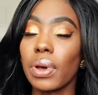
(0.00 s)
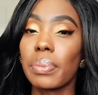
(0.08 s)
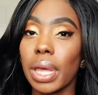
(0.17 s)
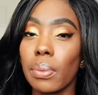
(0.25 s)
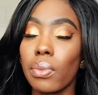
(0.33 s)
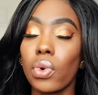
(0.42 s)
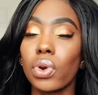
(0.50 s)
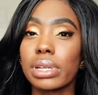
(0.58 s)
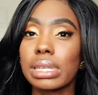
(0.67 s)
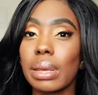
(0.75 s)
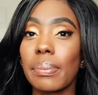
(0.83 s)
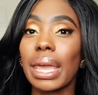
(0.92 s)
a bit more
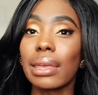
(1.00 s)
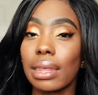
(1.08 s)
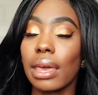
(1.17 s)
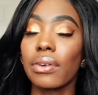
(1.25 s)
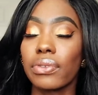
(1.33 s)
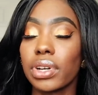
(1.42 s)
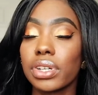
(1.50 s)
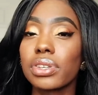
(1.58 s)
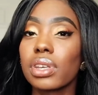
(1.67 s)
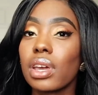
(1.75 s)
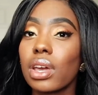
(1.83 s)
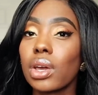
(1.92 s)
to make the efforts